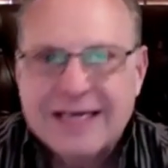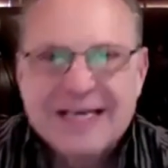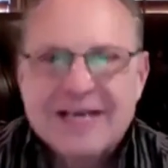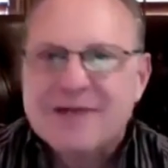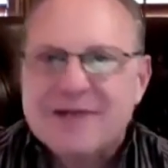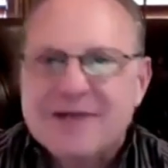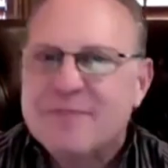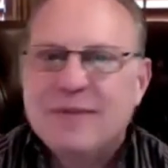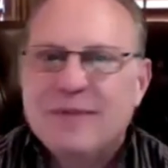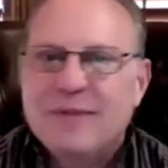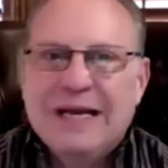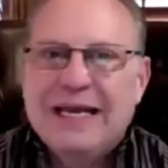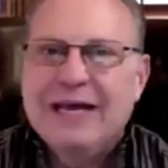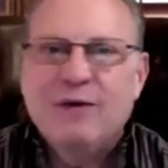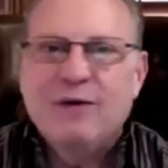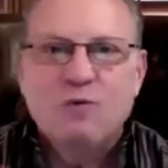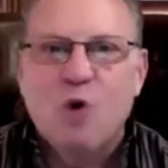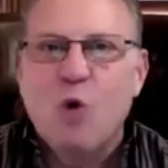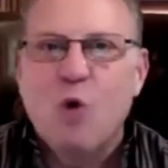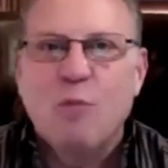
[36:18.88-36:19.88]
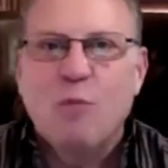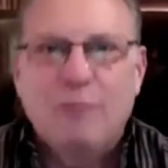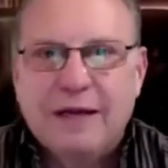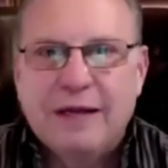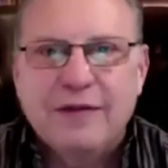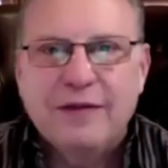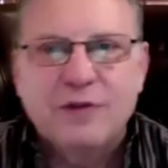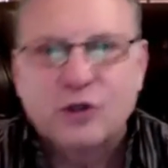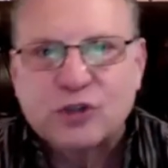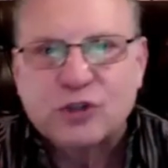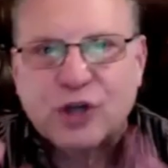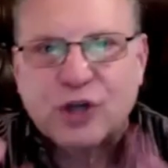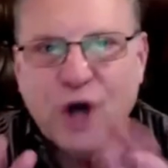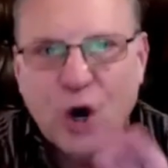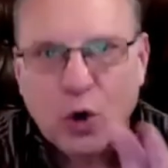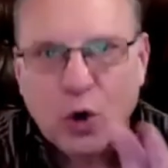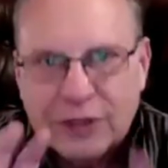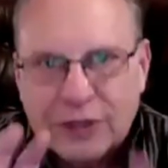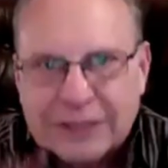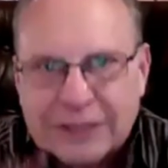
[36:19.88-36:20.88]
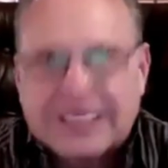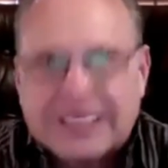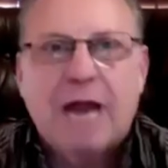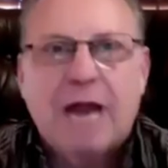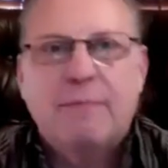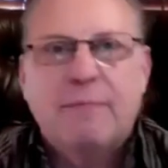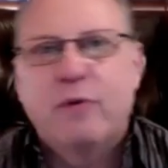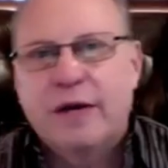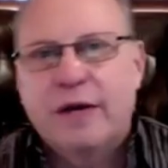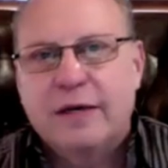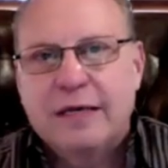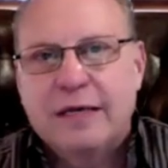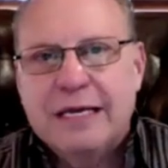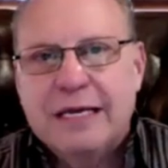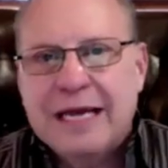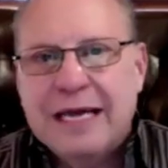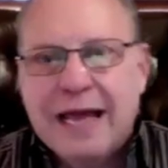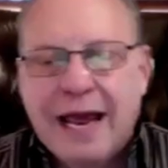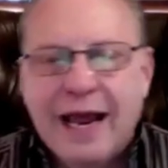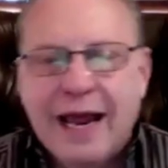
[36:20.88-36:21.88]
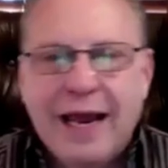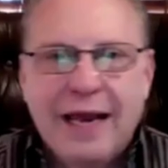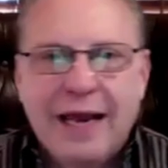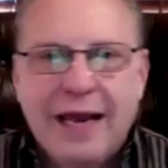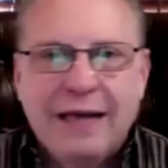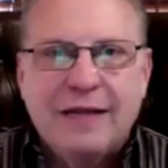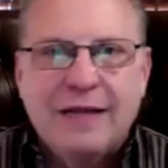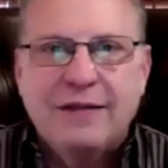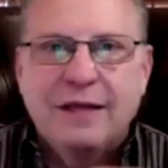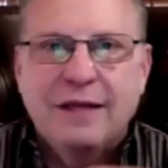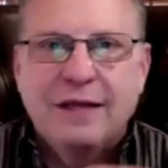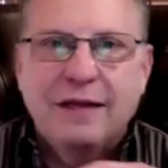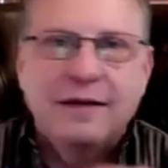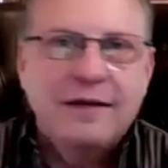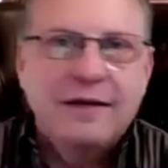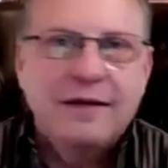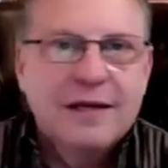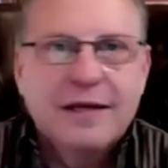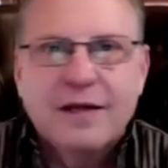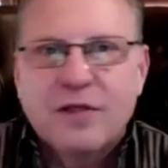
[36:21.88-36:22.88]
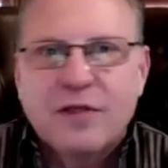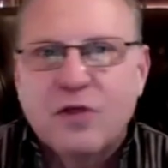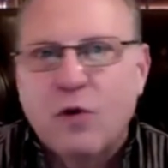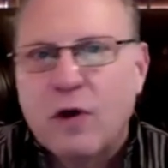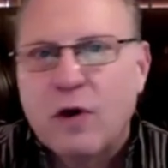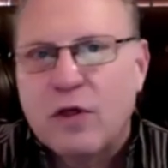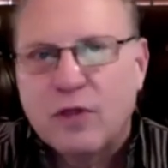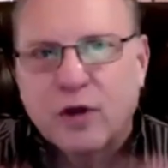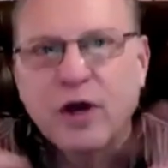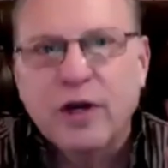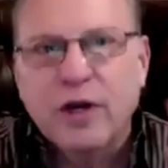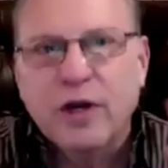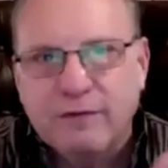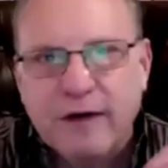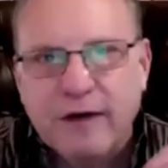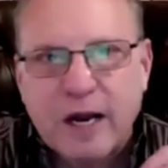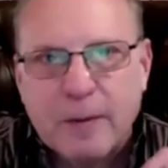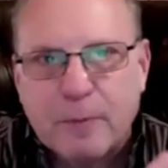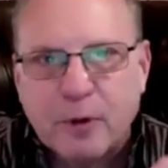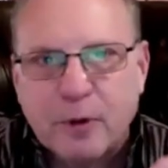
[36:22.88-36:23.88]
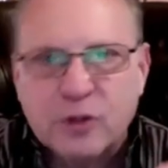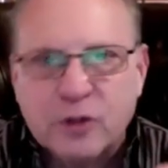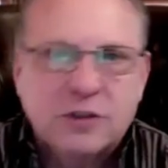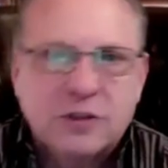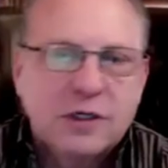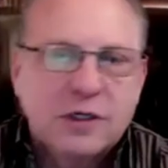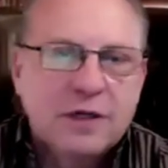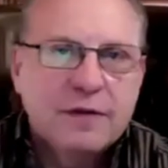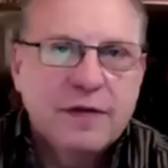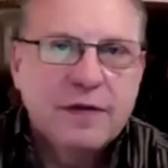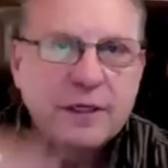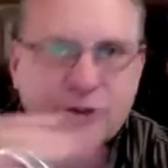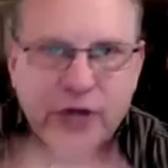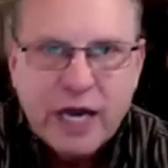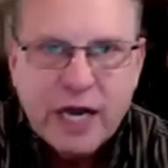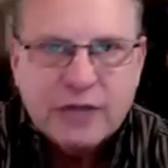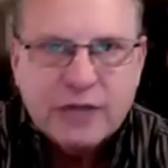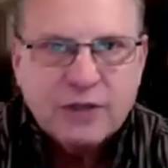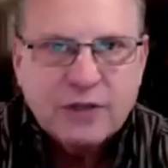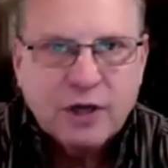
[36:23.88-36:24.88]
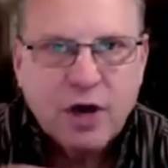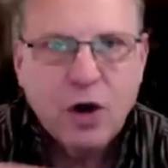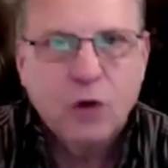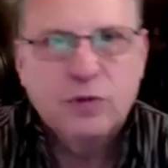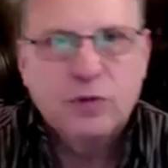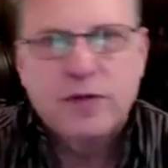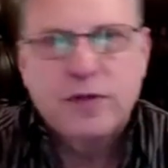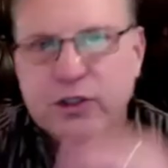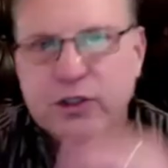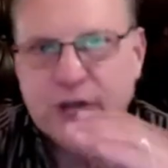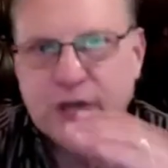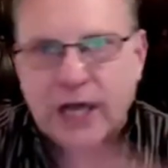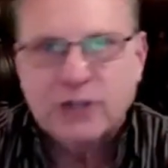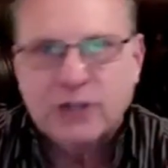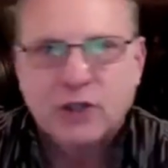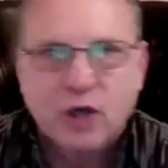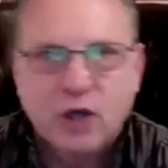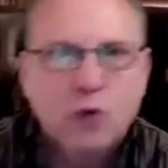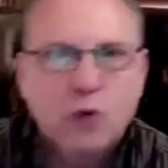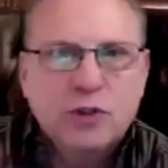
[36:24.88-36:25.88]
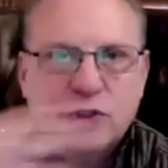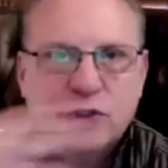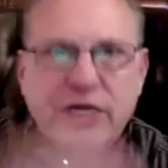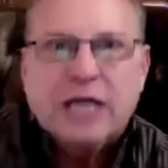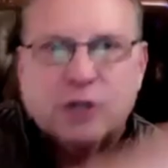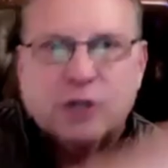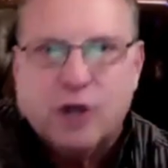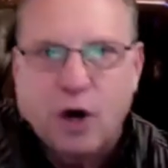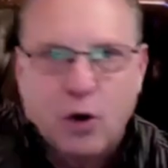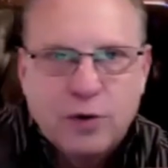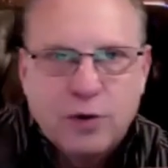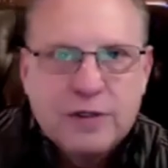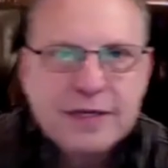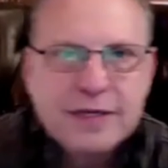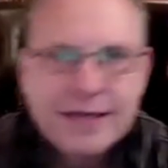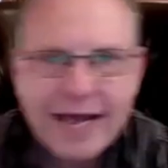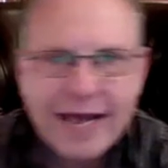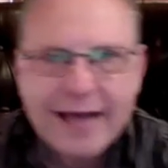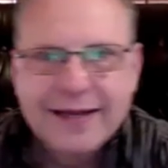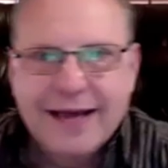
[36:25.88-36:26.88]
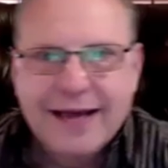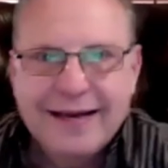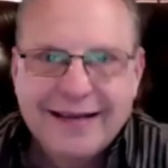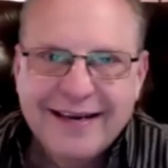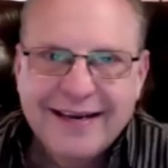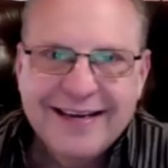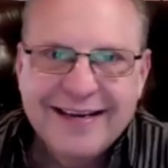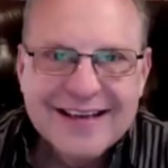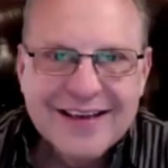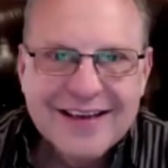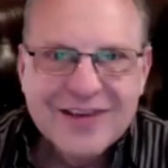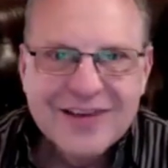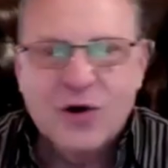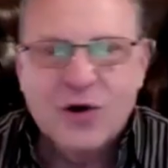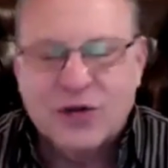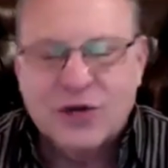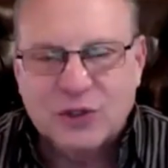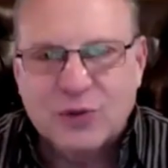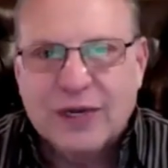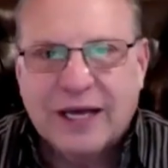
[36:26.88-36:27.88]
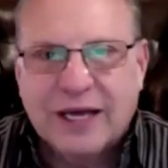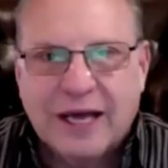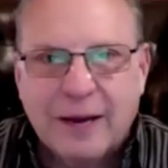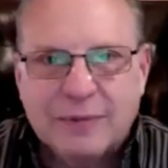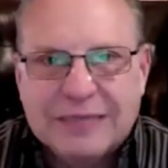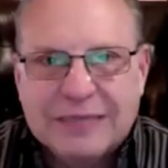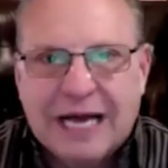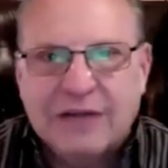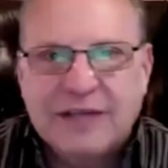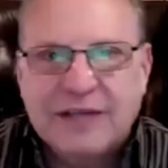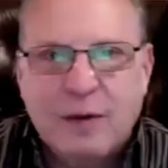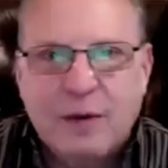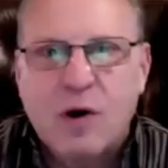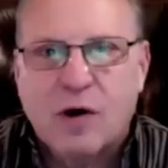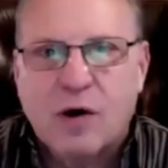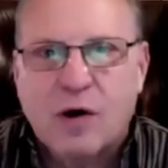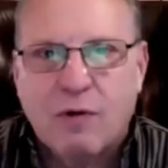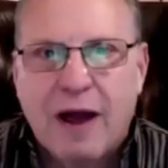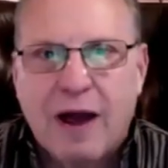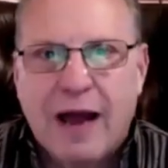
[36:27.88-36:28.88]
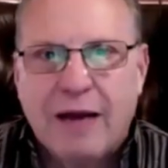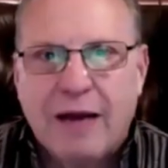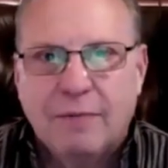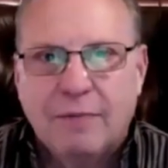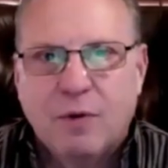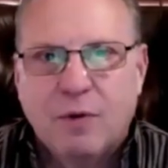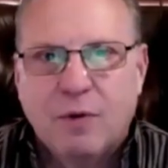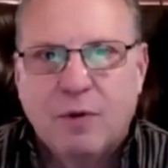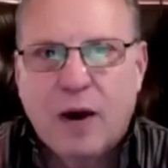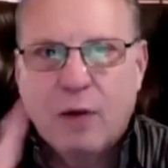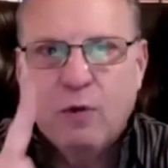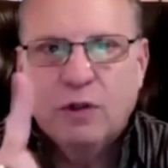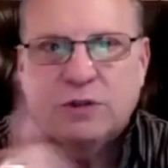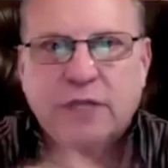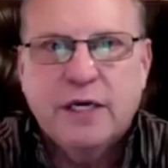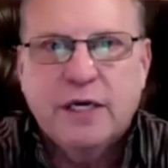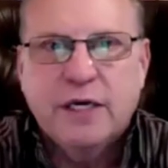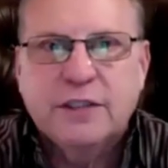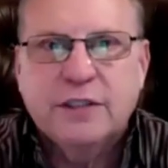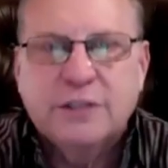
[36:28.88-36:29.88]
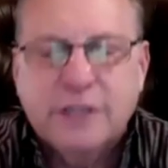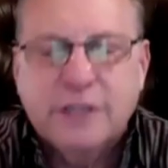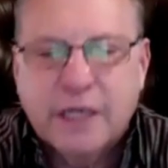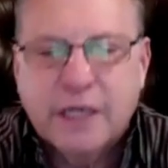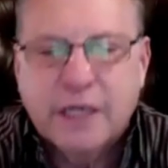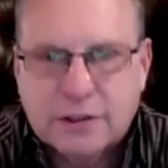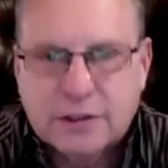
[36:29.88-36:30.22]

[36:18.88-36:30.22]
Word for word: But it won't be. There's code that's got to be written. And then the good developers, they check the code and they check the code, And then, you know, because when it comes out, they want it right. But what I will tell you is this,